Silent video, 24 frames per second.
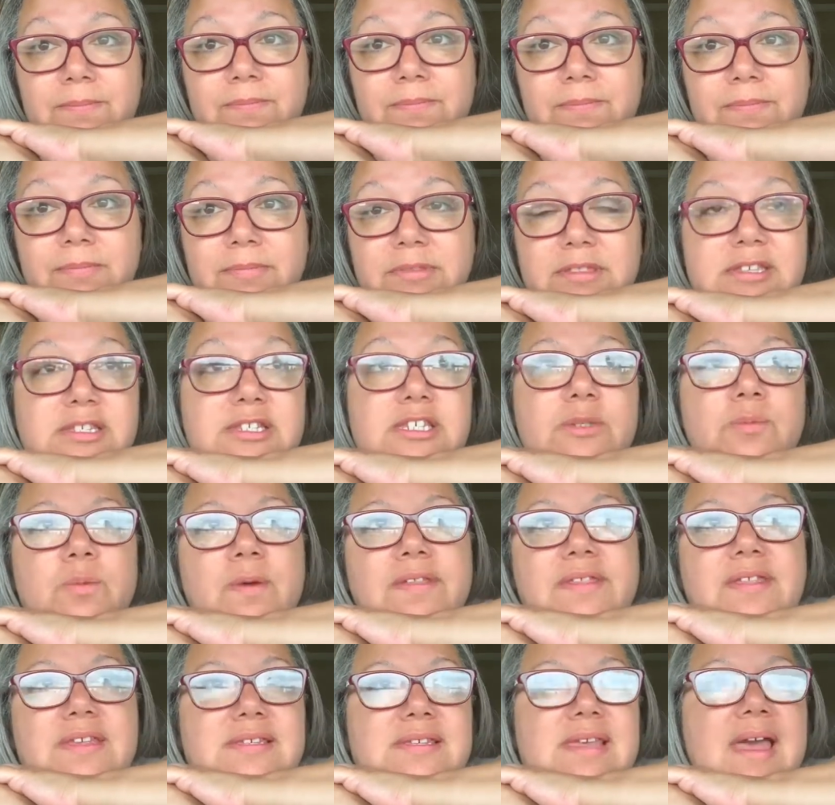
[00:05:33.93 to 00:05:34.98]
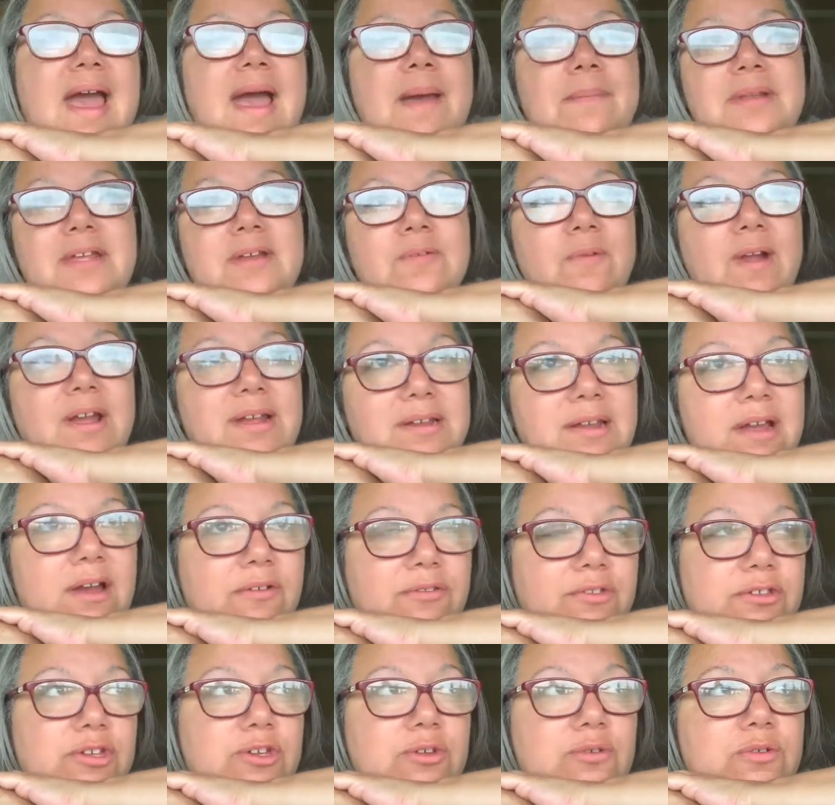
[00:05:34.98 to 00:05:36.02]
This is what is happening right now.
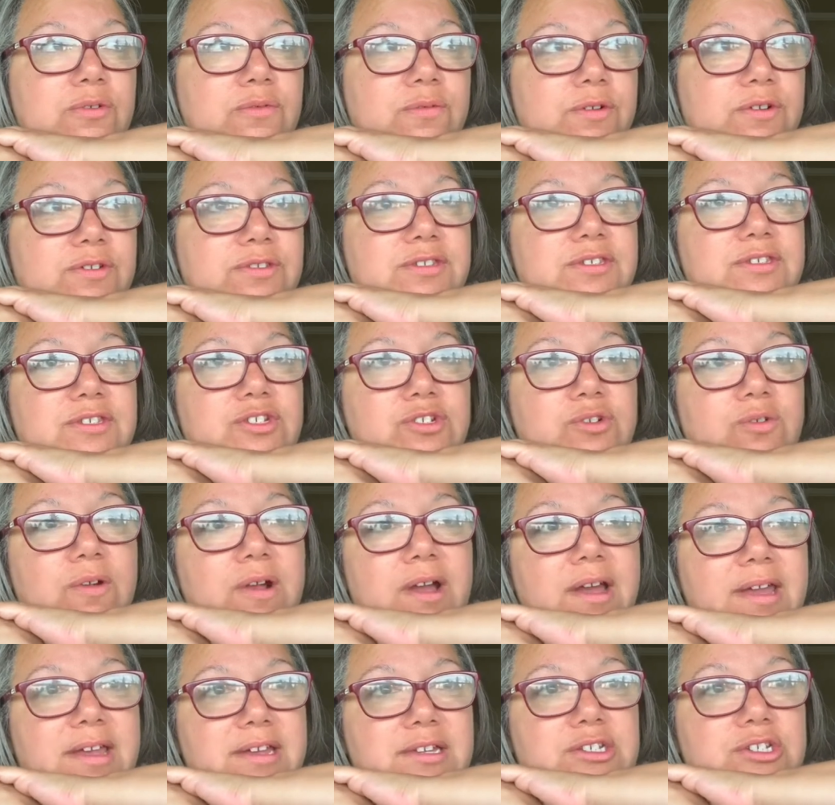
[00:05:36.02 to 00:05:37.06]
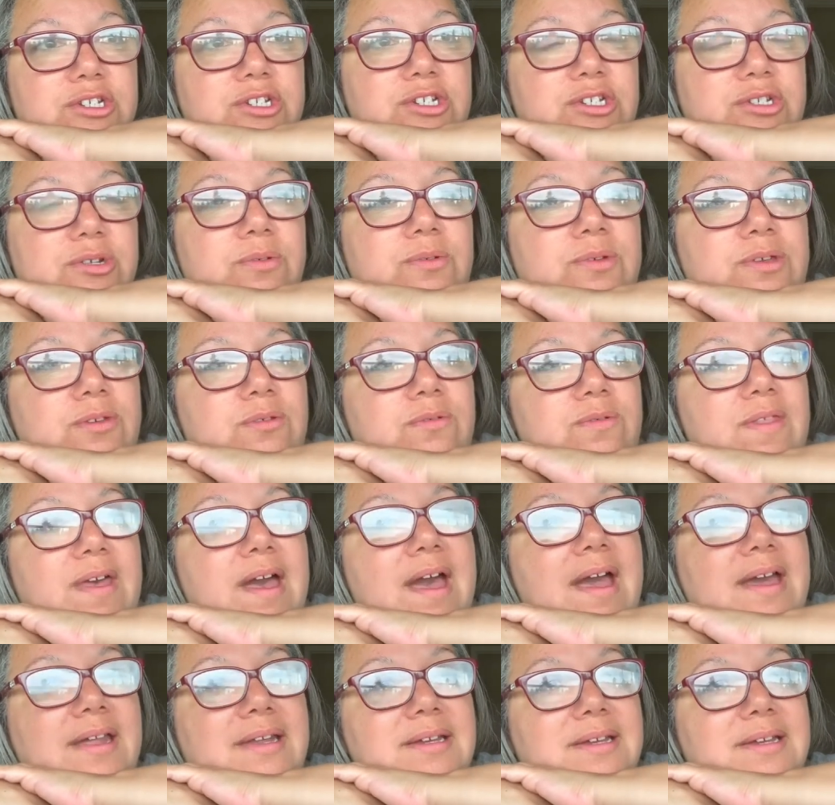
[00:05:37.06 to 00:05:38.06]
The universe is trying to show you that,